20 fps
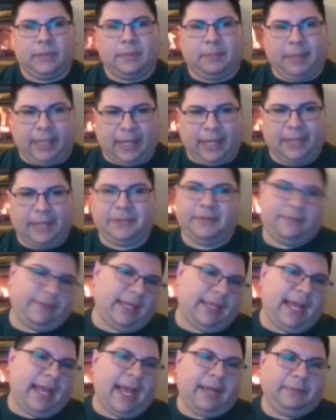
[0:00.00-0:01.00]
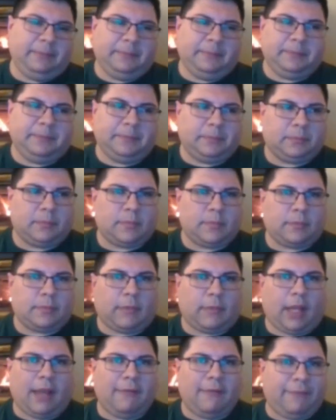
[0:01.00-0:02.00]
Because of that,
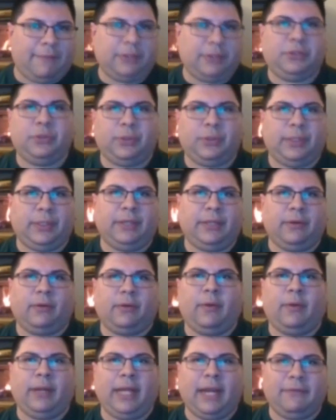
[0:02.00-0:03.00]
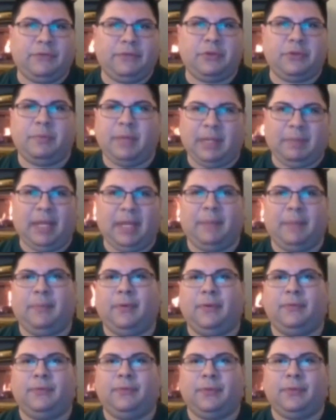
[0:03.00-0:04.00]
eventually you're going to have too many
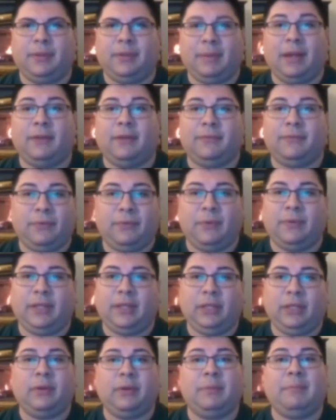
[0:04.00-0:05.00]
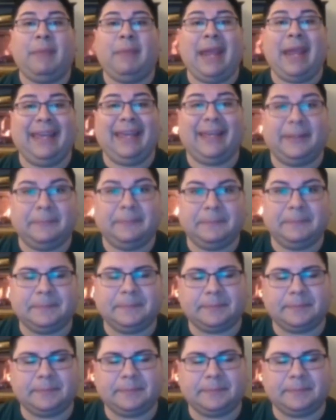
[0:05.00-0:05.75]
people for the amount of food that you can make.